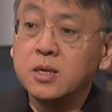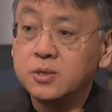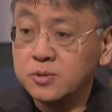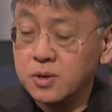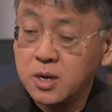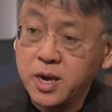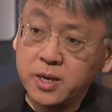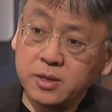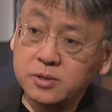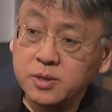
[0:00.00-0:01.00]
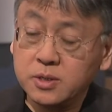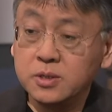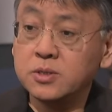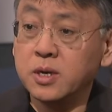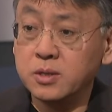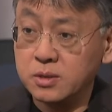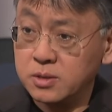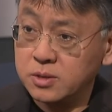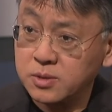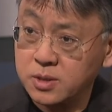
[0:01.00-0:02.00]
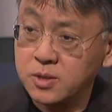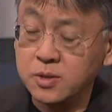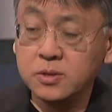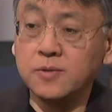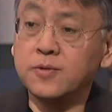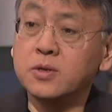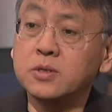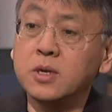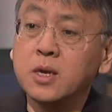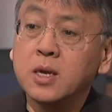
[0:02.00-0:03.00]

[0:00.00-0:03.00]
draw a line under it and try and, try and go into the future?